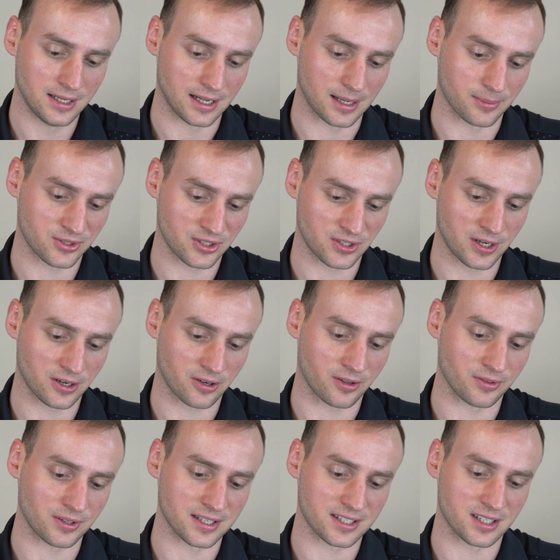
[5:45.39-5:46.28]
I'm
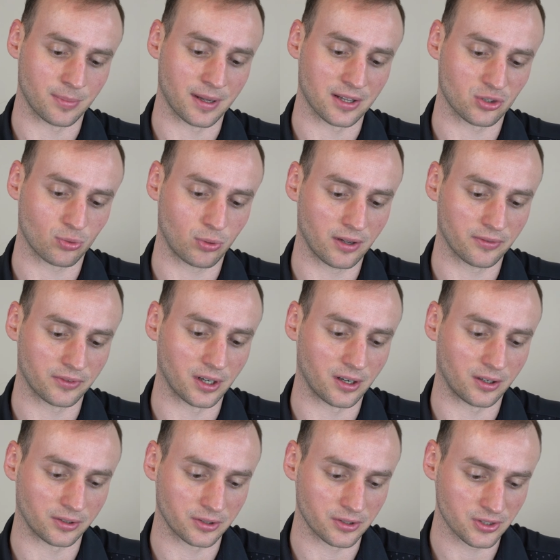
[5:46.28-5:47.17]
stuck on this about
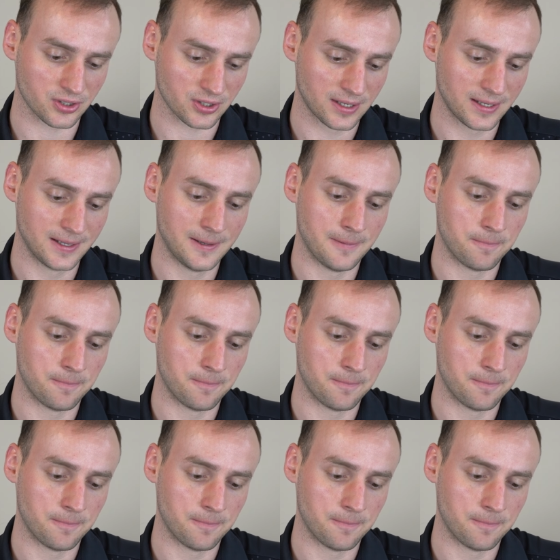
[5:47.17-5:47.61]
$12,